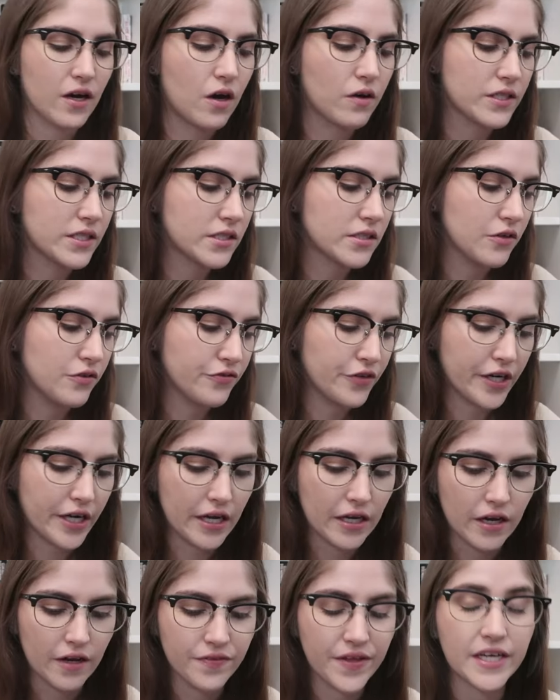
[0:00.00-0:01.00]
Oh, it's so
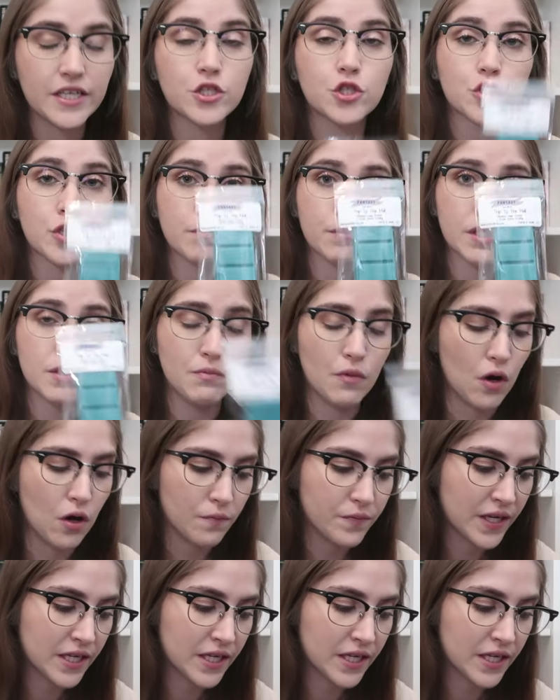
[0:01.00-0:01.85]
freaking good. That is Trip to the Mall.